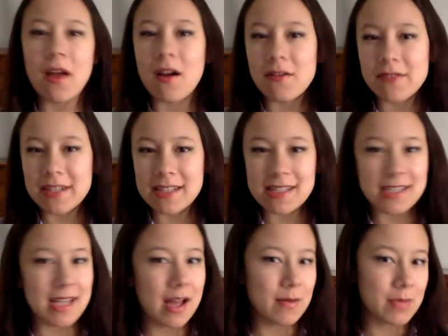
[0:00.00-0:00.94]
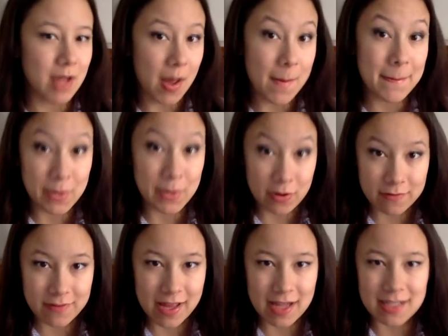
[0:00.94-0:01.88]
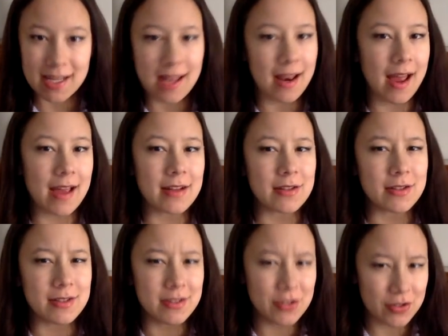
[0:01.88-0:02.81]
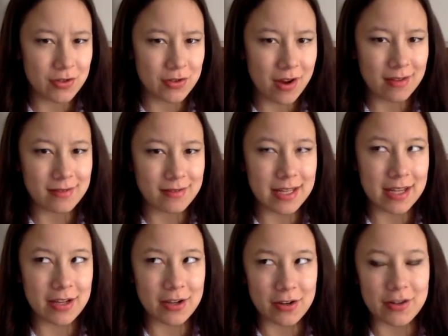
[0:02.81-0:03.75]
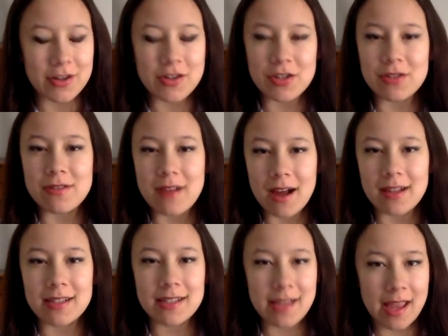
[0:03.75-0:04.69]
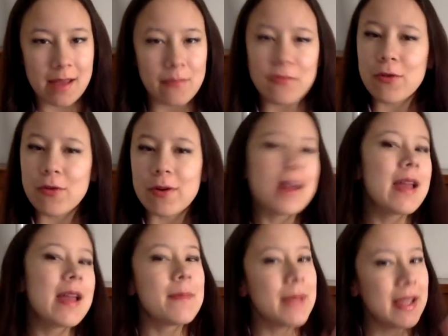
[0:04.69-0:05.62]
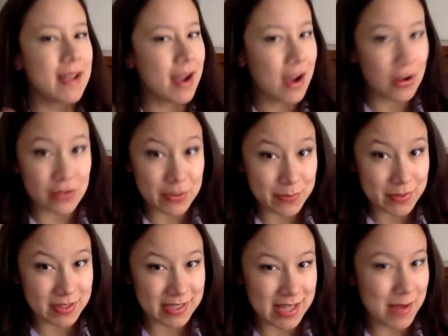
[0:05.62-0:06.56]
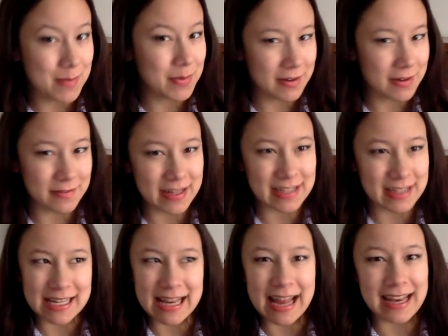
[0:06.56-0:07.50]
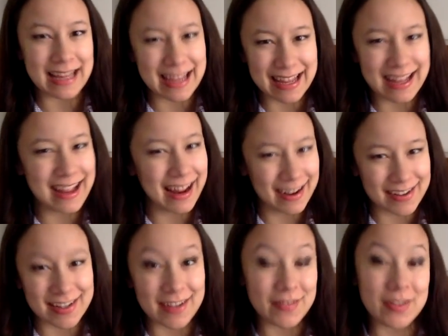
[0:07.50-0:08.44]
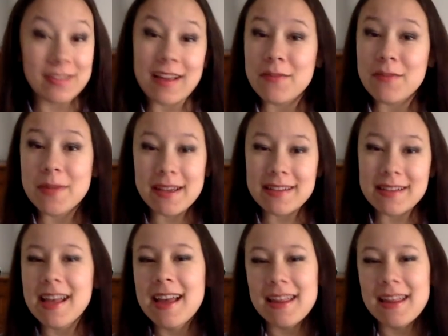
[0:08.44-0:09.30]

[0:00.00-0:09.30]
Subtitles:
Obviously, I'm not perfect, and I strongly encourage you not to aim for being 100% perfect in any area of your life, because